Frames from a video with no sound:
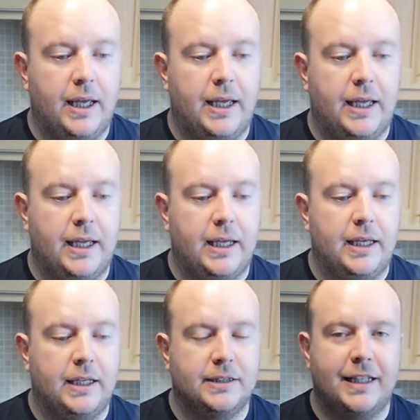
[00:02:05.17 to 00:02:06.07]
It
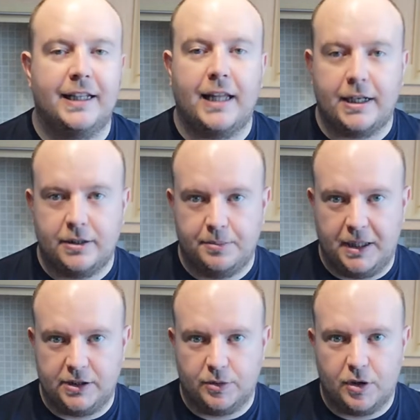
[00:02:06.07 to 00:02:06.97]
is in London,
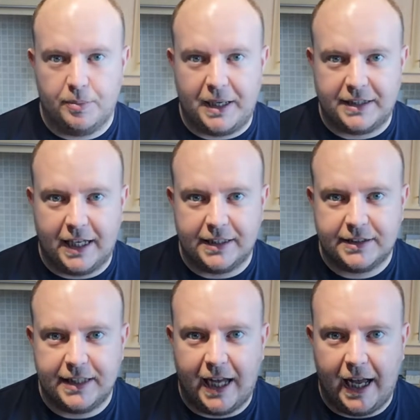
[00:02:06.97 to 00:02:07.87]
mate. So we're going back down
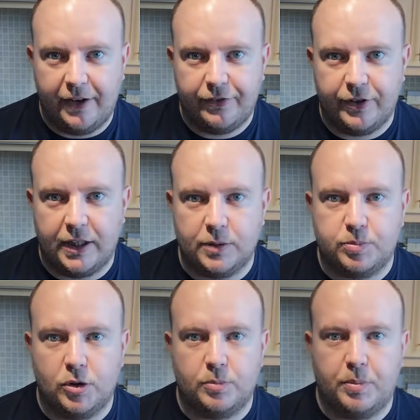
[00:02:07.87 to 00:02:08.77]
south, and it's
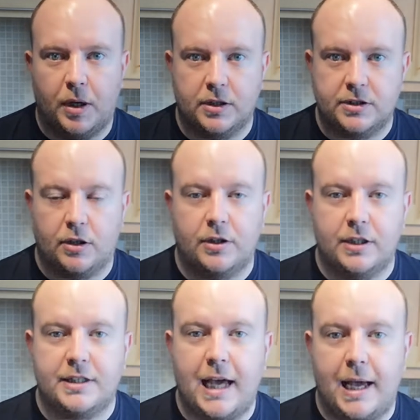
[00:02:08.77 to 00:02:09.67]
brewed by the side of
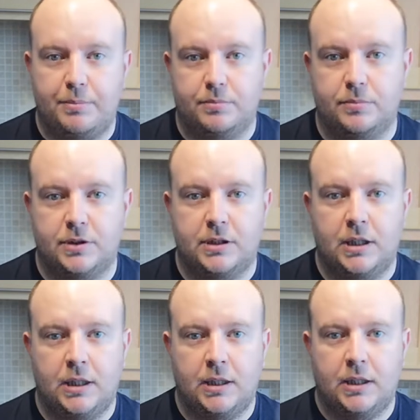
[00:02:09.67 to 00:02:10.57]
the Thames.
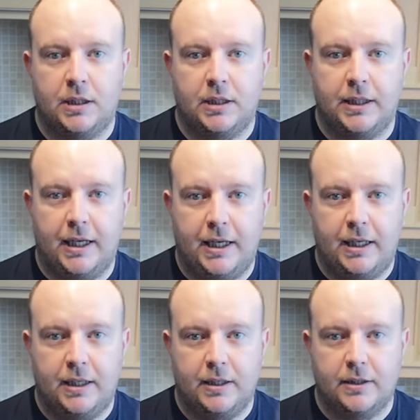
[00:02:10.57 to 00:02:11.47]
Yeah?
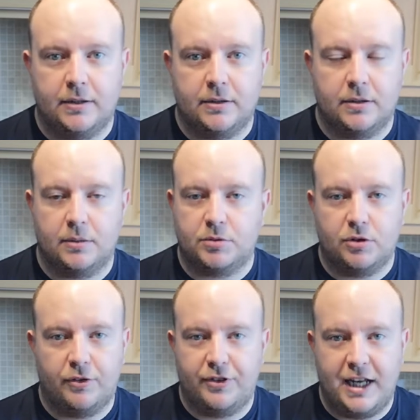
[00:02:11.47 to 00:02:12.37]

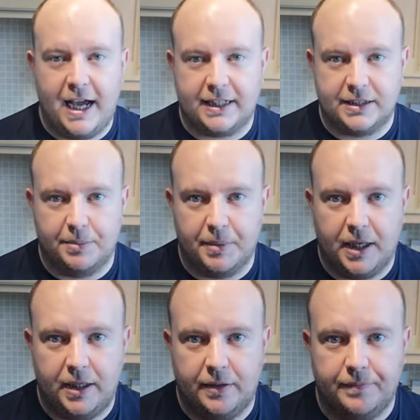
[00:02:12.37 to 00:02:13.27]
Sorry for the accent,
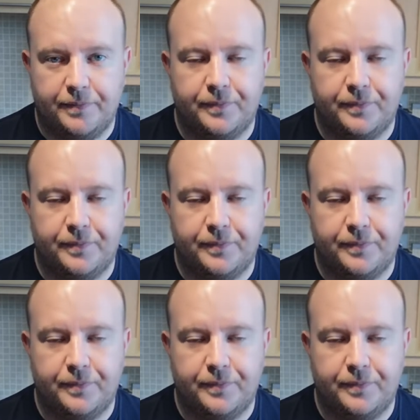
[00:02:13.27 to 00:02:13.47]
mate.